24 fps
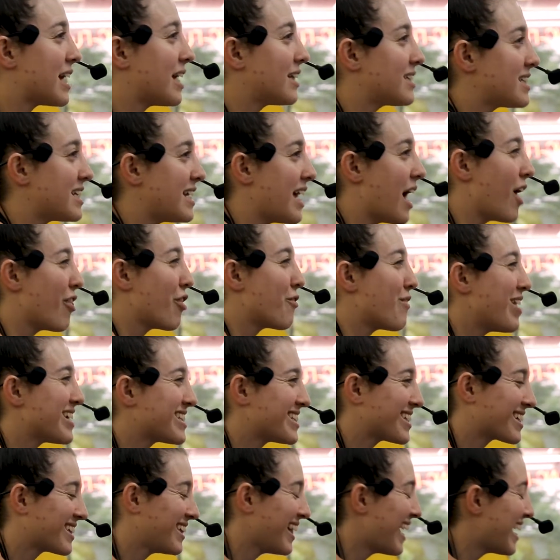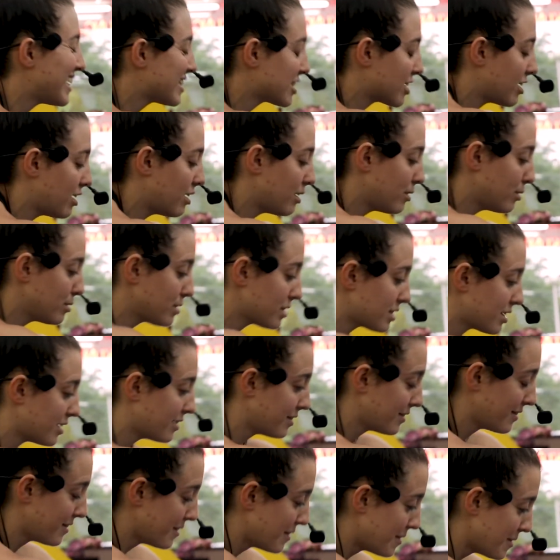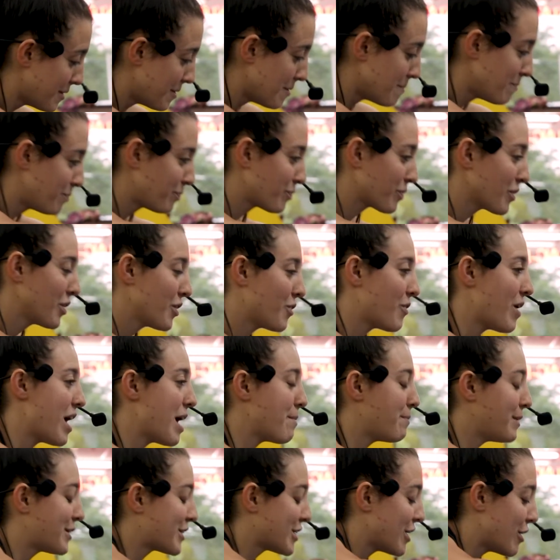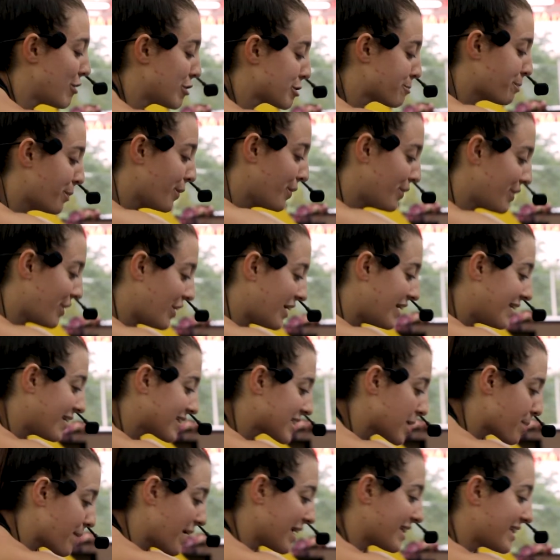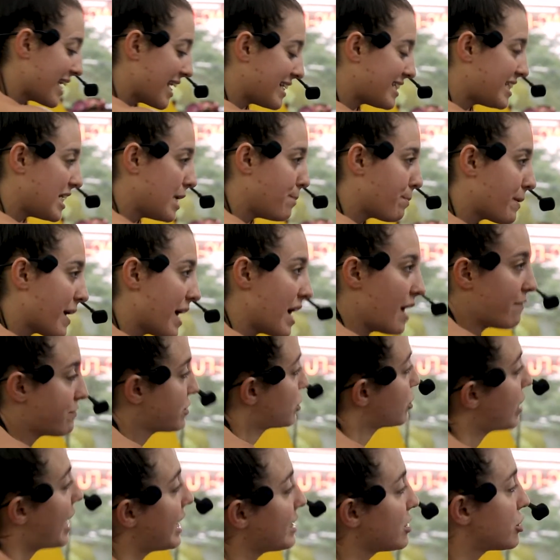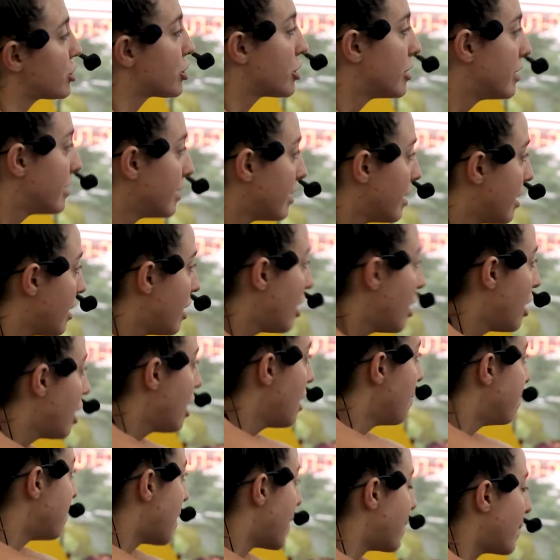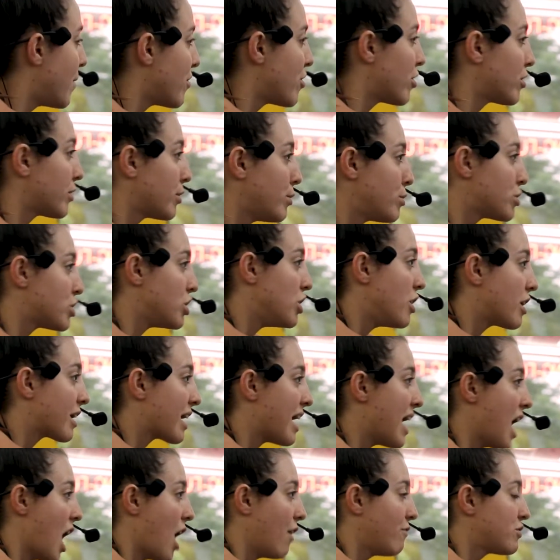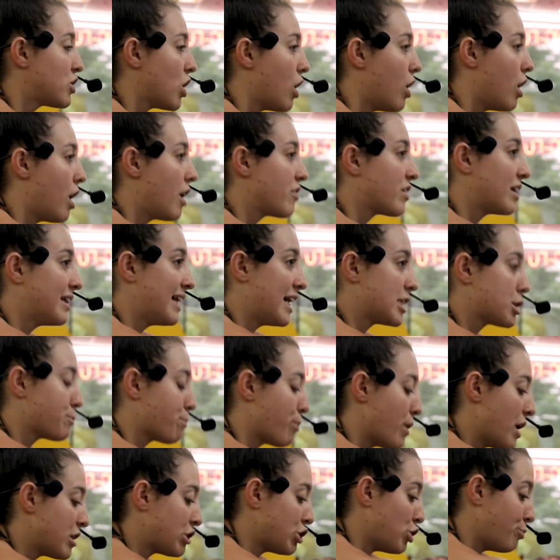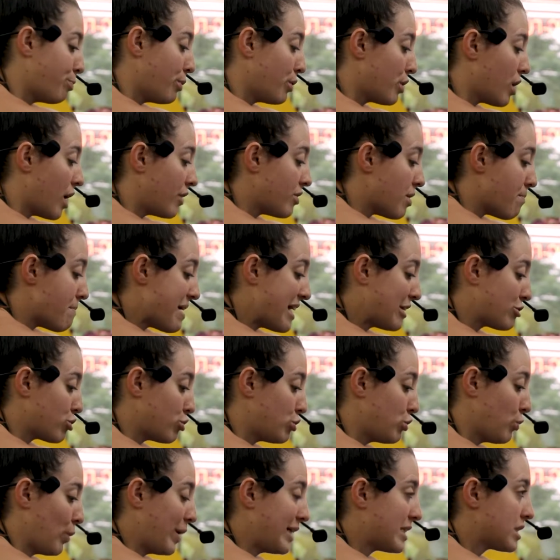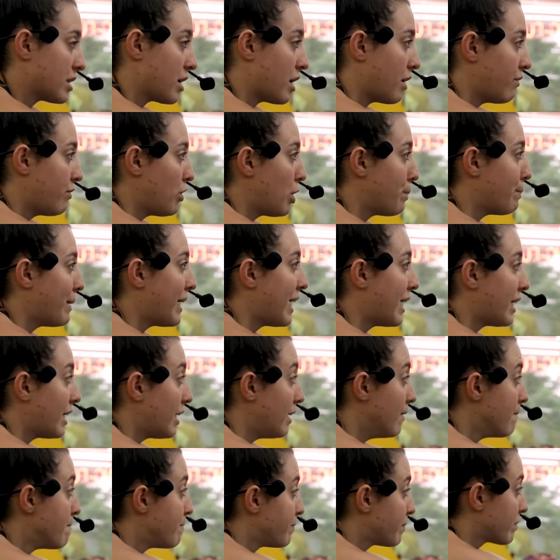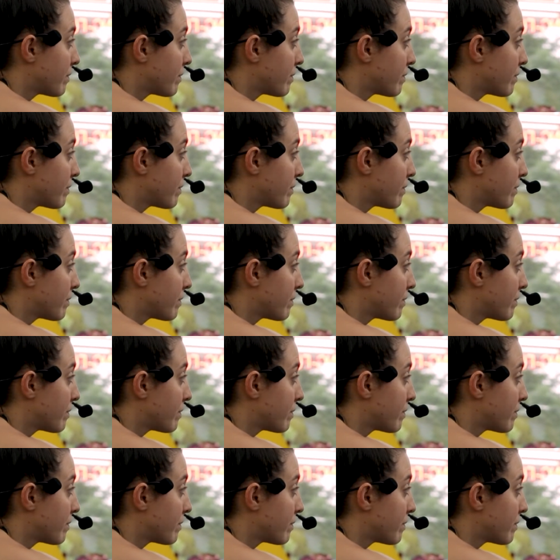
I'll see how the rest of the class goes. Grab your toes, pull your heels up, get that deep calf stretch. Remember, the looser your calves are, the less pressure you put on the major joints of your body.